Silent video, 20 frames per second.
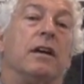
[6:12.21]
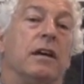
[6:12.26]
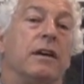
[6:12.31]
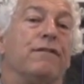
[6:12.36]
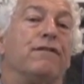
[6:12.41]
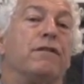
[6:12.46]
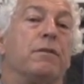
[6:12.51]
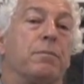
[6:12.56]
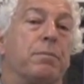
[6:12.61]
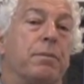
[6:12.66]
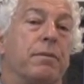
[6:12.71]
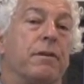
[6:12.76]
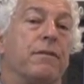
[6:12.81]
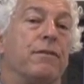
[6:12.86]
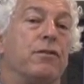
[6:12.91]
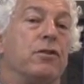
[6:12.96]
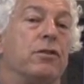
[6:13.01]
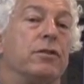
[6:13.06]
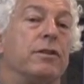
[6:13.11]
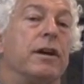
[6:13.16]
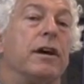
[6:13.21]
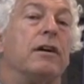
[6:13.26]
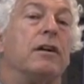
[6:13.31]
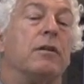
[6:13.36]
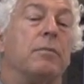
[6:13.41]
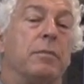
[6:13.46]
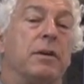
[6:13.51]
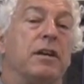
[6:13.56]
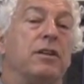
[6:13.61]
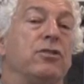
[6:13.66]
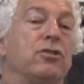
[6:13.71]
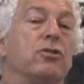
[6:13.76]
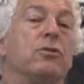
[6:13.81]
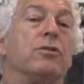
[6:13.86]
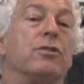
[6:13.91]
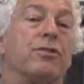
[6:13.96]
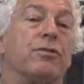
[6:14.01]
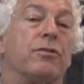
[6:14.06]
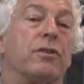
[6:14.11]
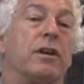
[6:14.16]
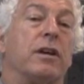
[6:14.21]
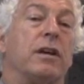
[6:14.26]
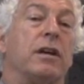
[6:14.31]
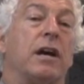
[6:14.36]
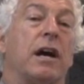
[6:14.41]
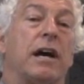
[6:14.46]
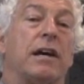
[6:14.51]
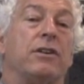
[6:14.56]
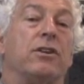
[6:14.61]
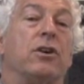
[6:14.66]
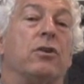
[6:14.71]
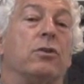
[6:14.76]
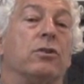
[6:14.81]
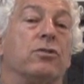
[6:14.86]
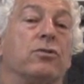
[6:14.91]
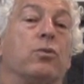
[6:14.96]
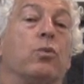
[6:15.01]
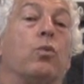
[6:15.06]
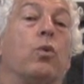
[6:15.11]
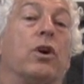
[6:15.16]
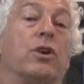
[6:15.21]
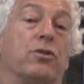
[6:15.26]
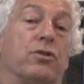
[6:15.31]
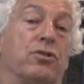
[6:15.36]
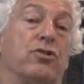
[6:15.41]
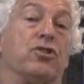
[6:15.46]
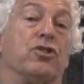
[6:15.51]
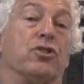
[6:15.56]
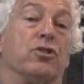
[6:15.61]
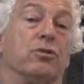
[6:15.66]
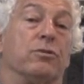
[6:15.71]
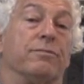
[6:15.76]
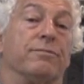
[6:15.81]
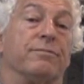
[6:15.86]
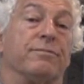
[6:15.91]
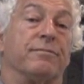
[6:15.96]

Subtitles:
If you're telling me 2 or 3, I know it's 1 or 2.